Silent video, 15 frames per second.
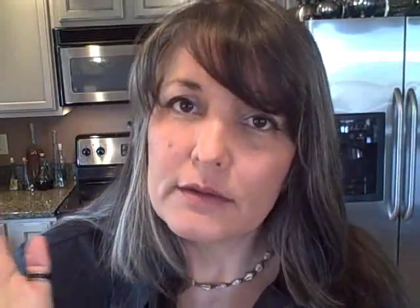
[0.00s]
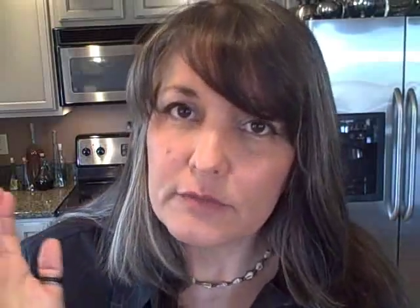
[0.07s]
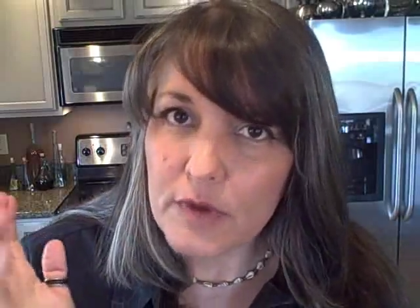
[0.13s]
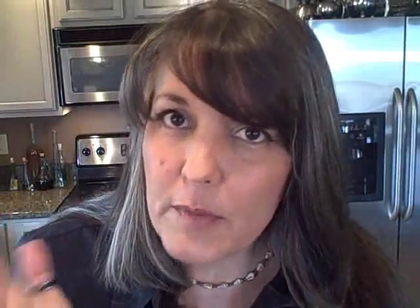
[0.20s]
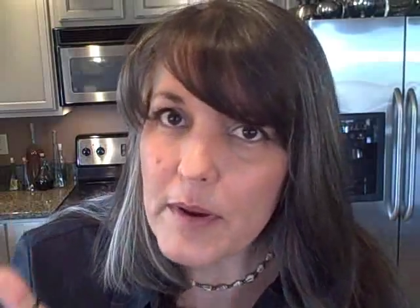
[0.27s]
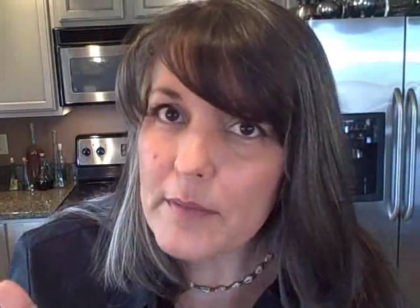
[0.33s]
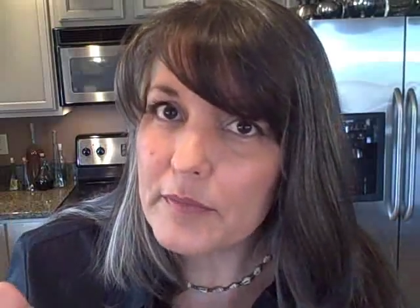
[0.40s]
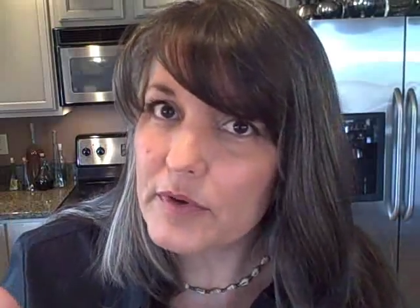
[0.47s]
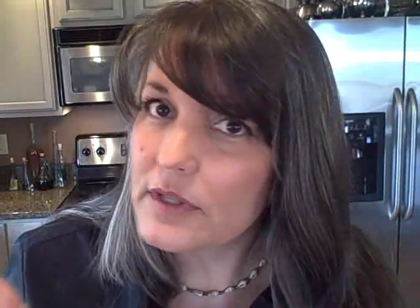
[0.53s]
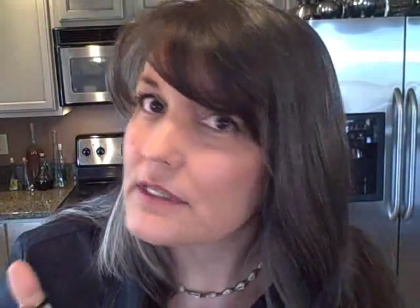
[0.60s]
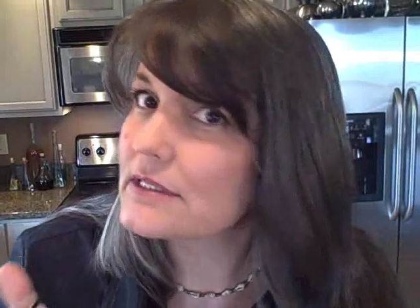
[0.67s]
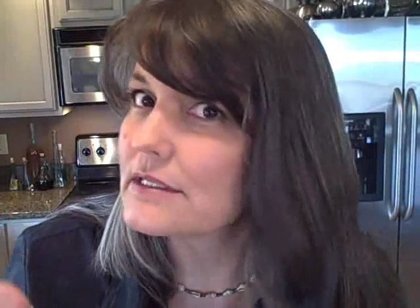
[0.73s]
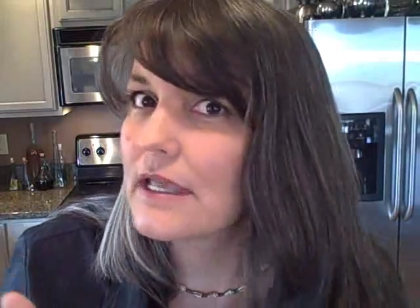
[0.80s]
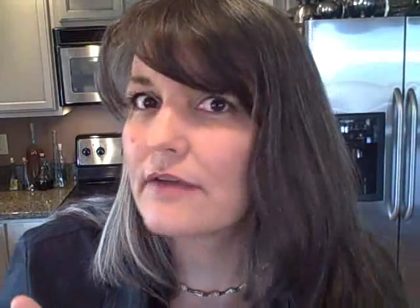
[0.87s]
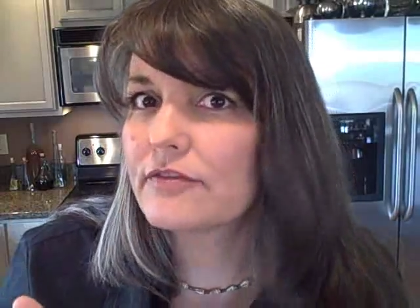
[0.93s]
And remember,
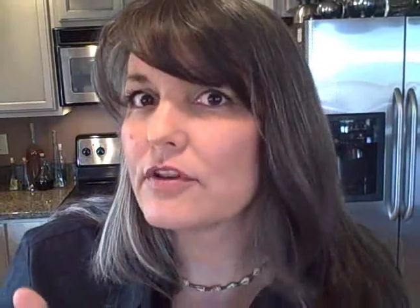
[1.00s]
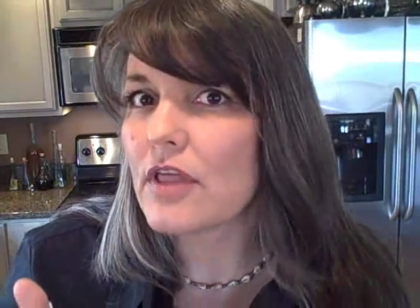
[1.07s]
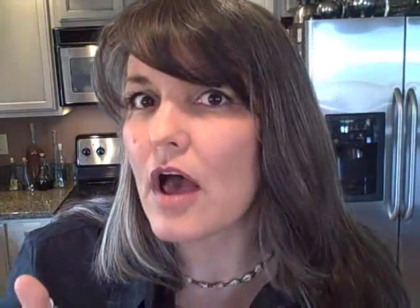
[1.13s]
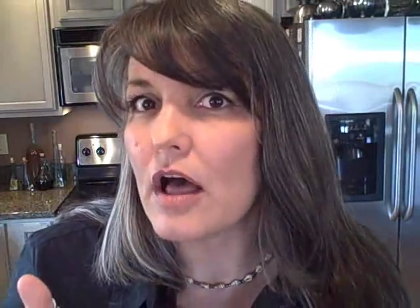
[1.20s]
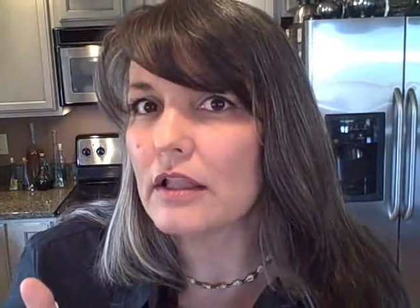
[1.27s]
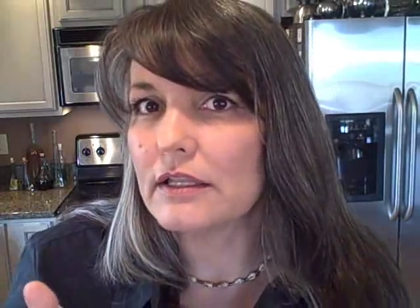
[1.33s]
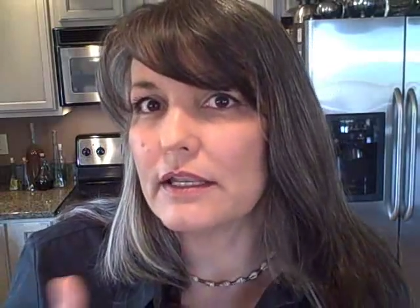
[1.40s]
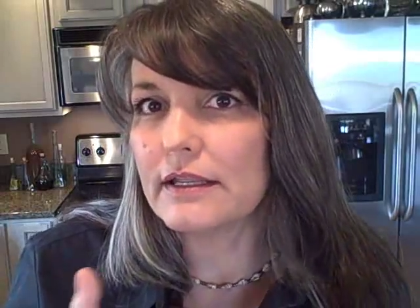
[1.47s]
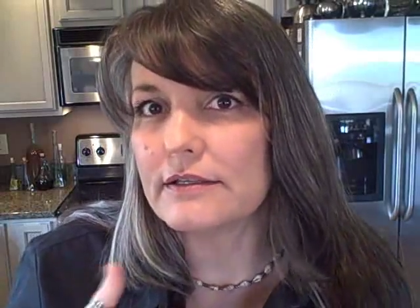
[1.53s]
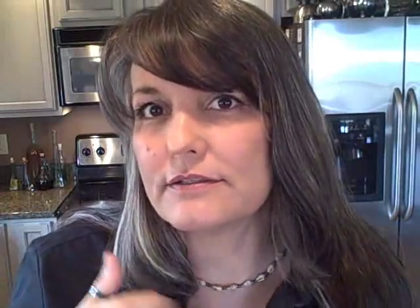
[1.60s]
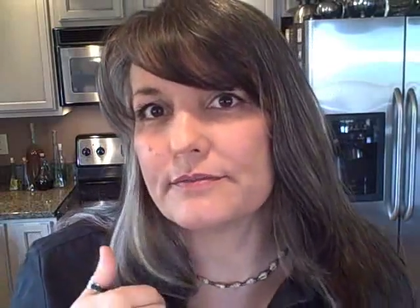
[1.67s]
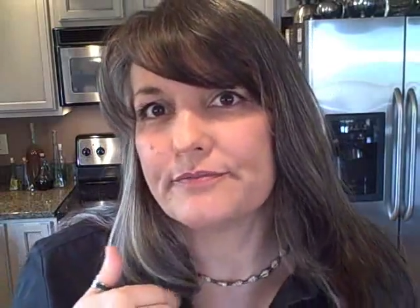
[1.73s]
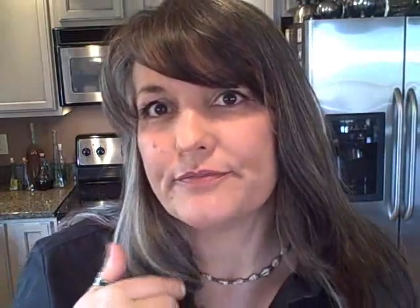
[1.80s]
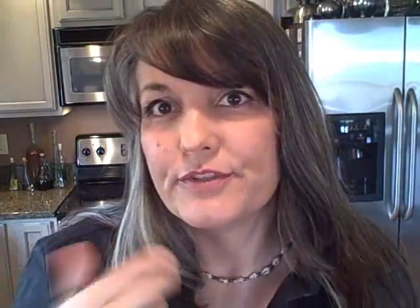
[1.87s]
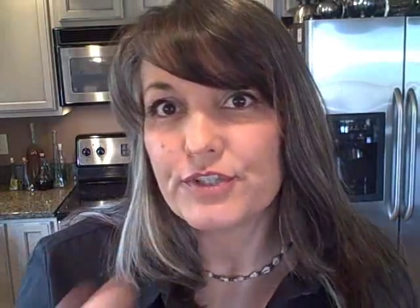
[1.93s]
this is after the holidays,